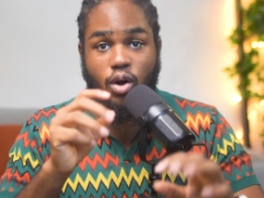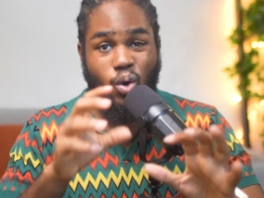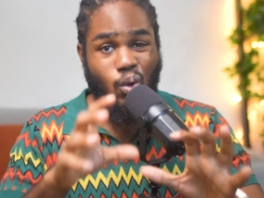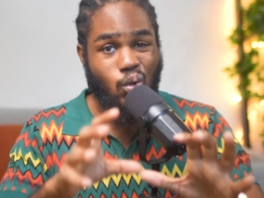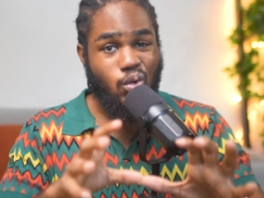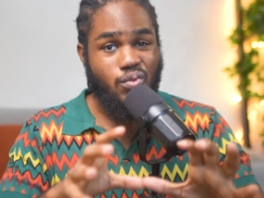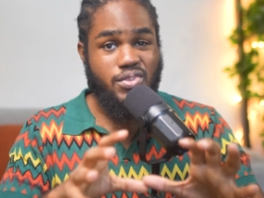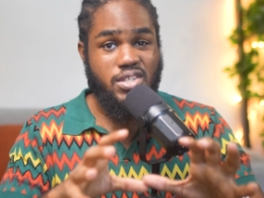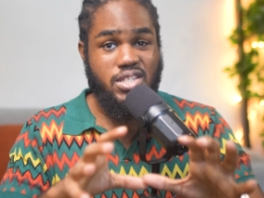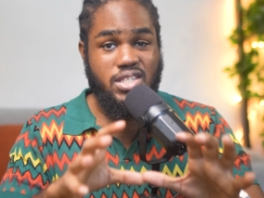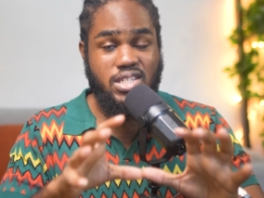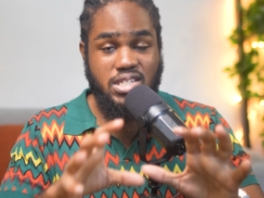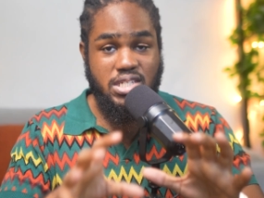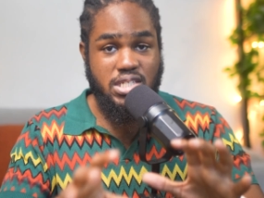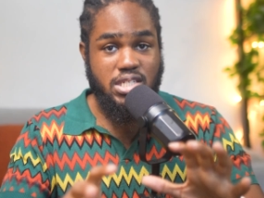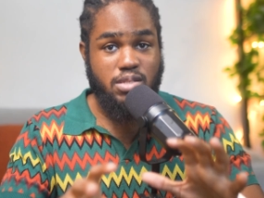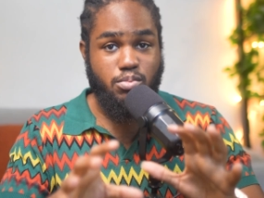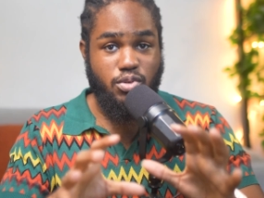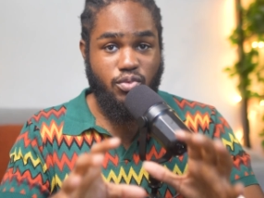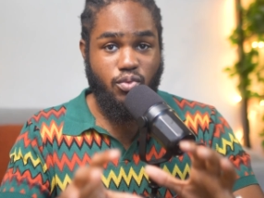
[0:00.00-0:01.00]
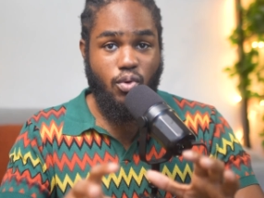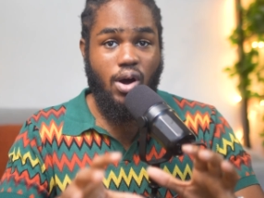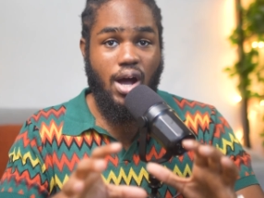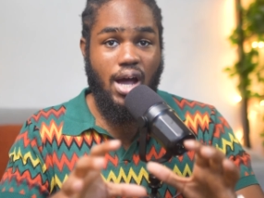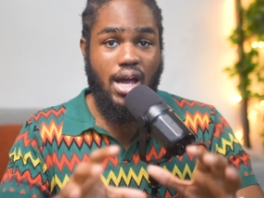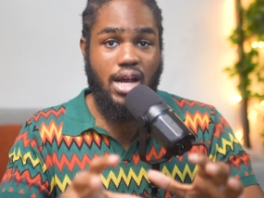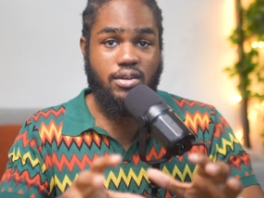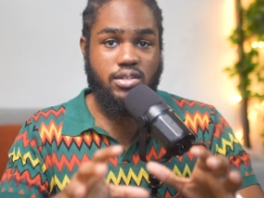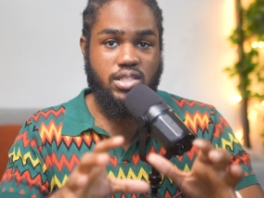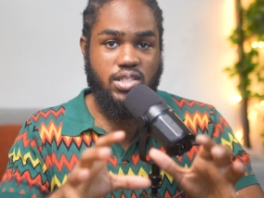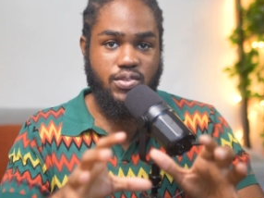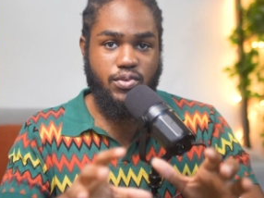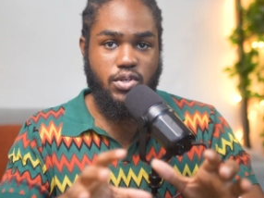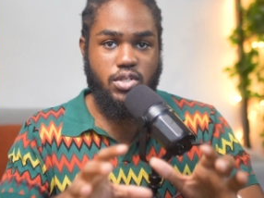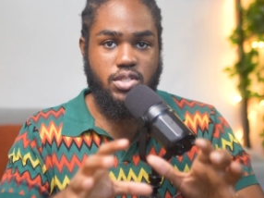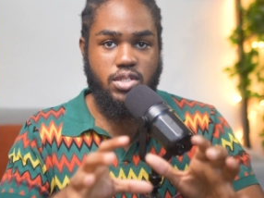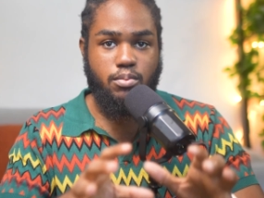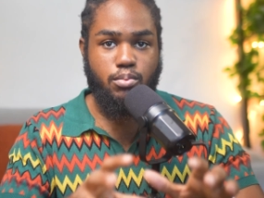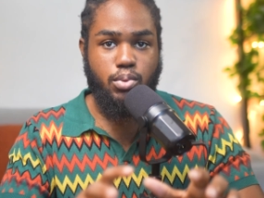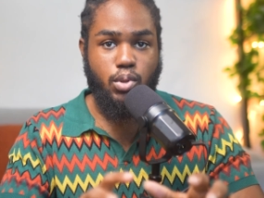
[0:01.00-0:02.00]
All of this he did before hiring his
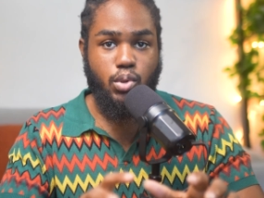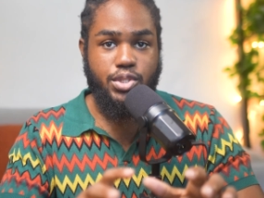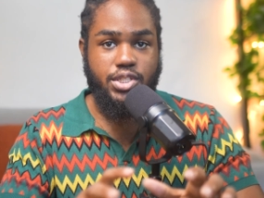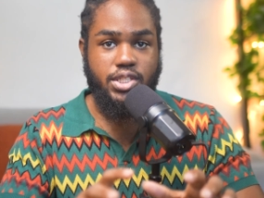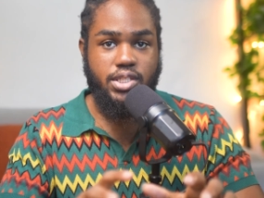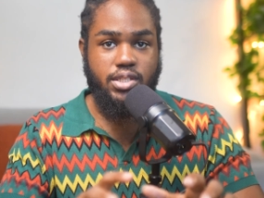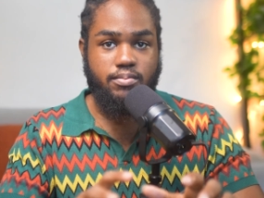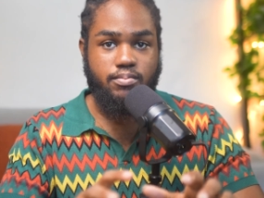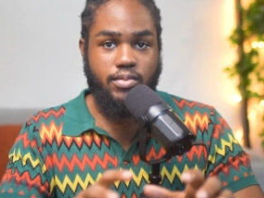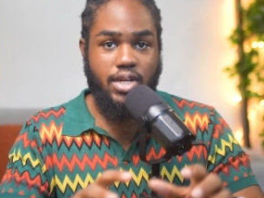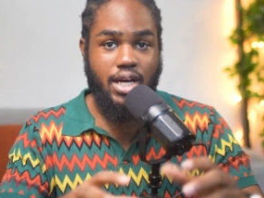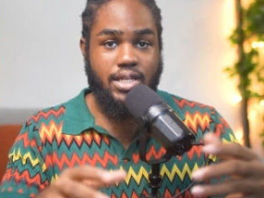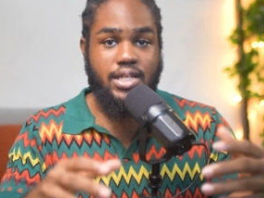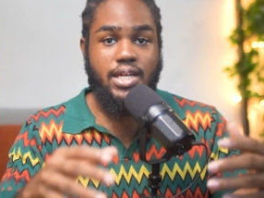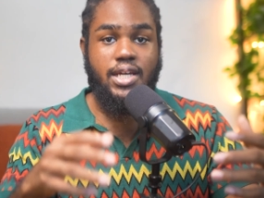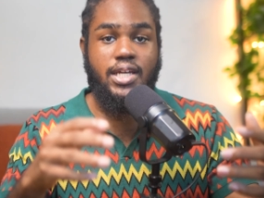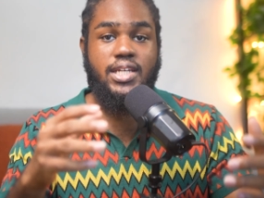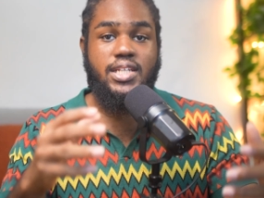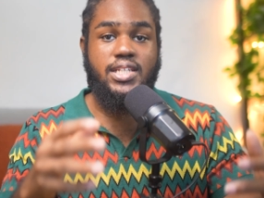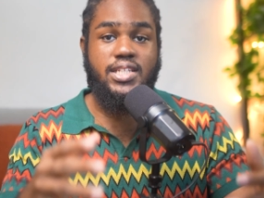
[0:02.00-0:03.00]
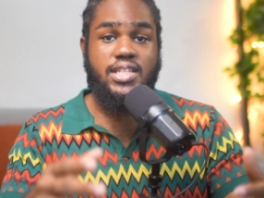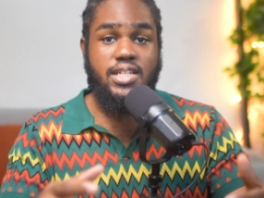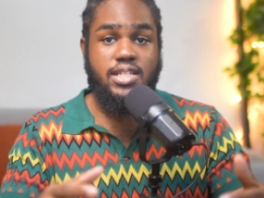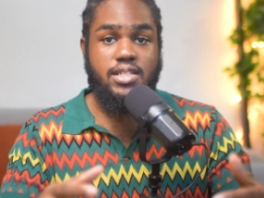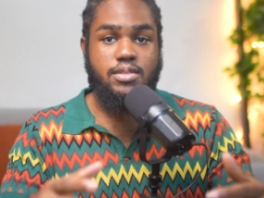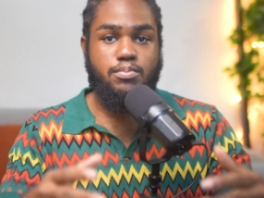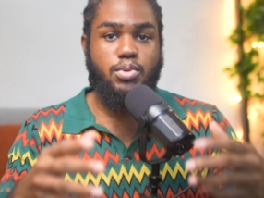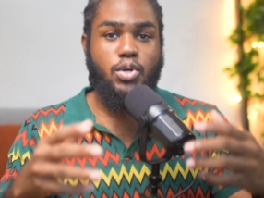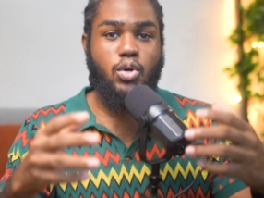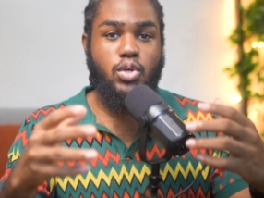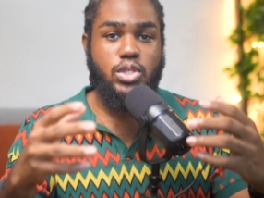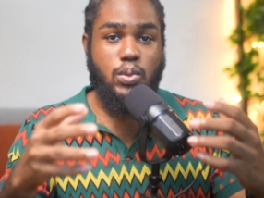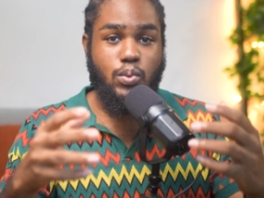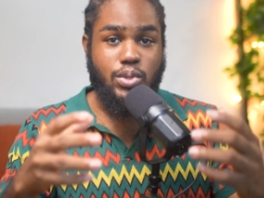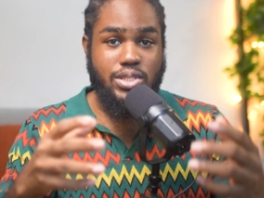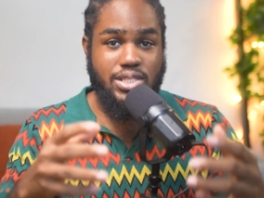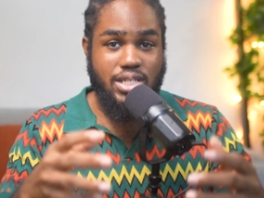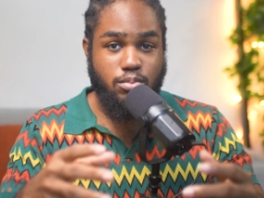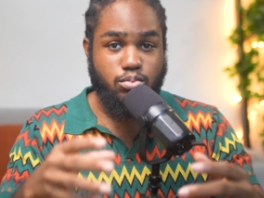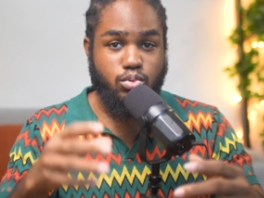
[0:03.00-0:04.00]
first employee. And he did it because he
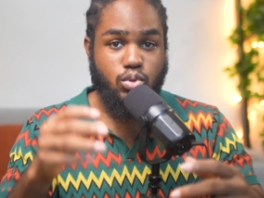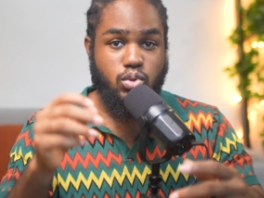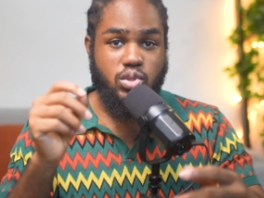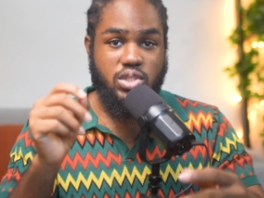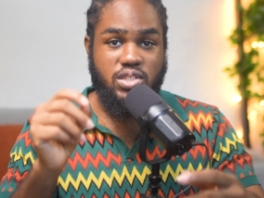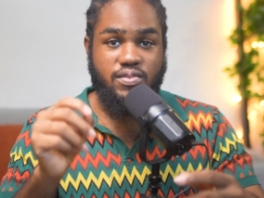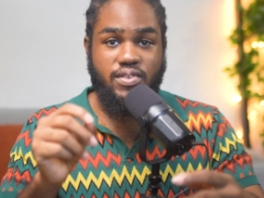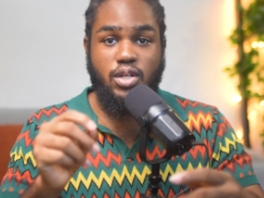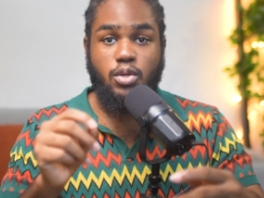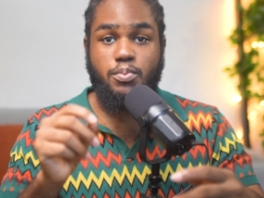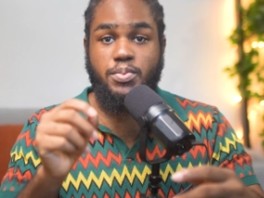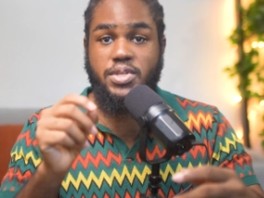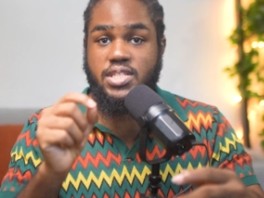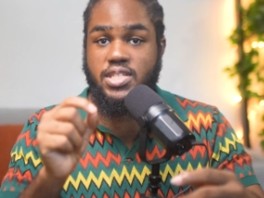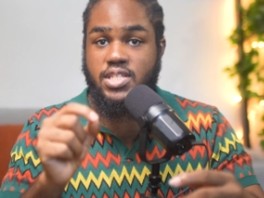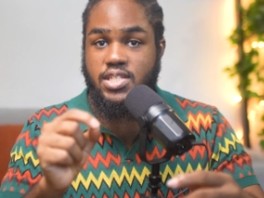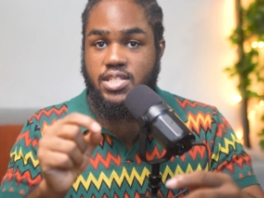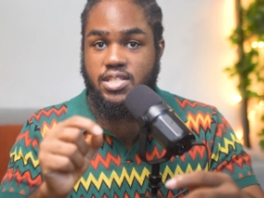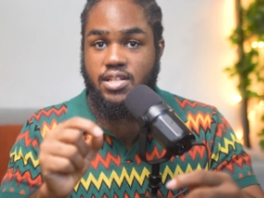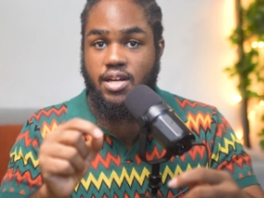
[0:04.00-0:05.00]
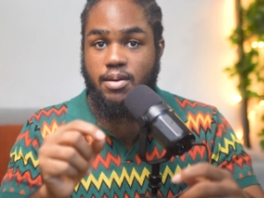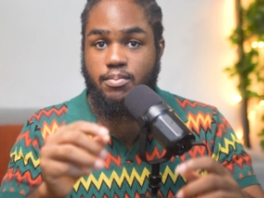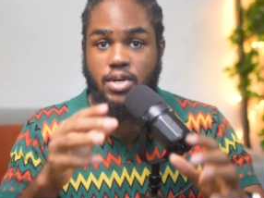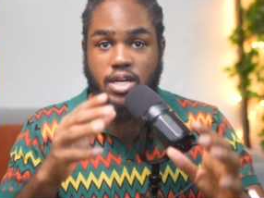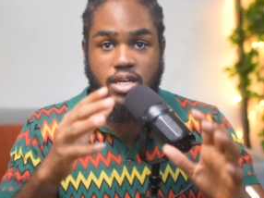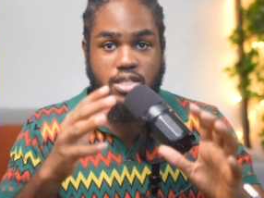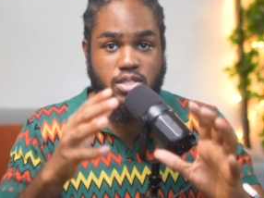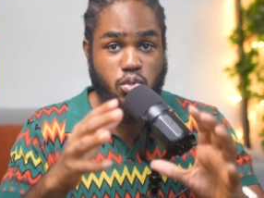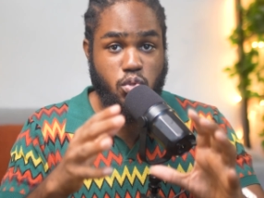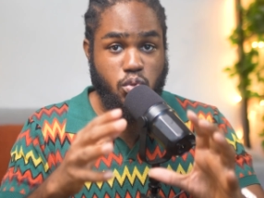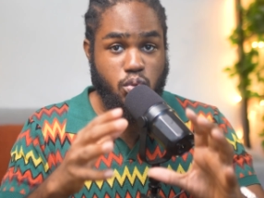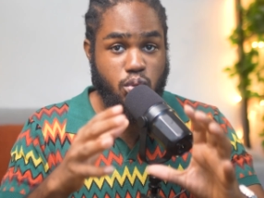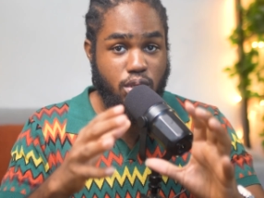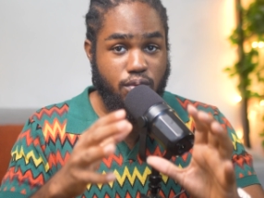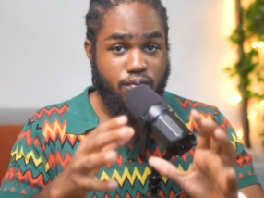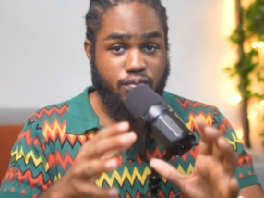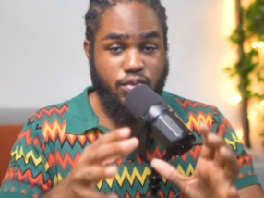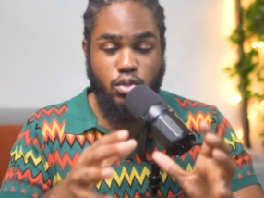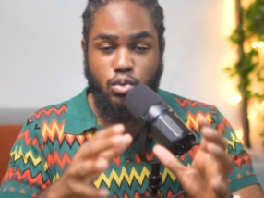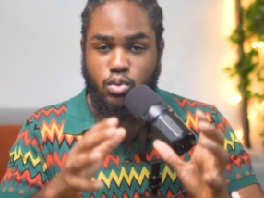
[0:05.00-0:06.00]
was able to develop a system to
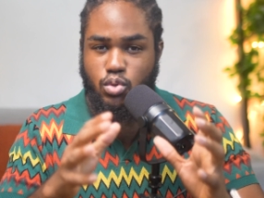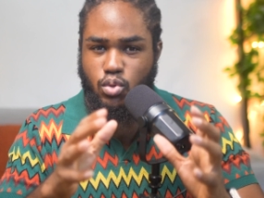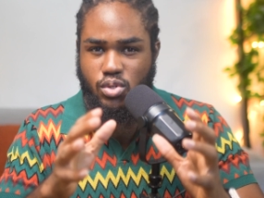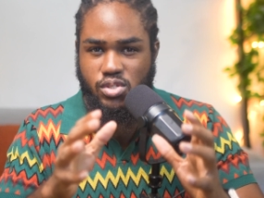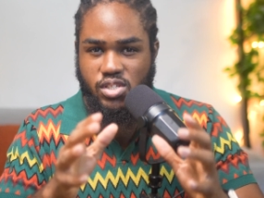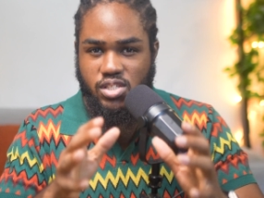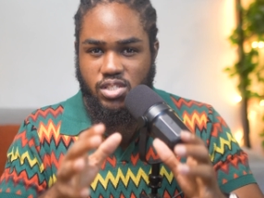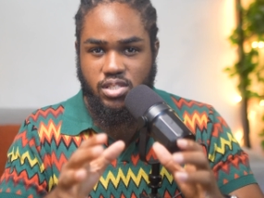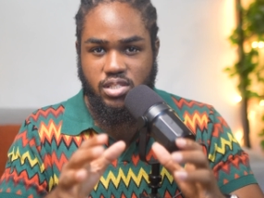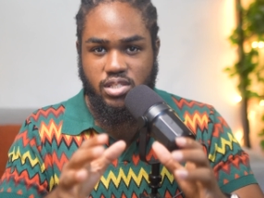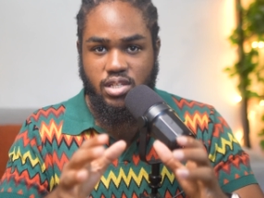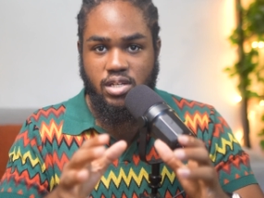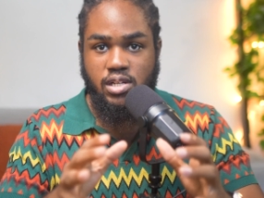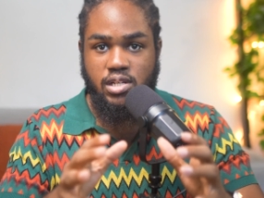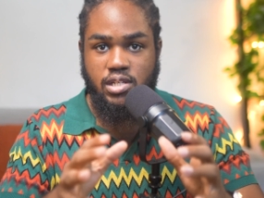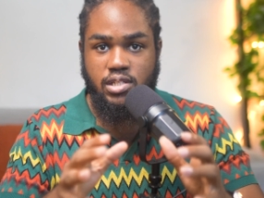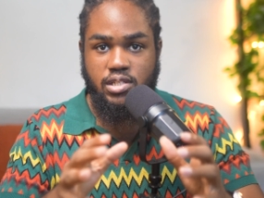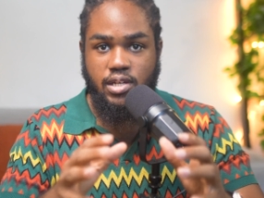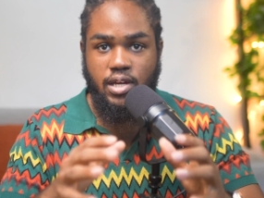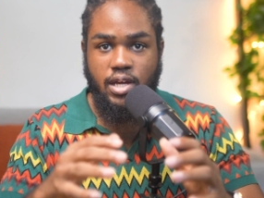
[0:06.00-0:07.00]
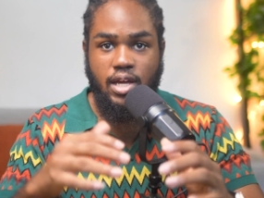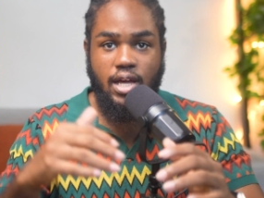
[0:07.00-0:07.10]
create videos consistently.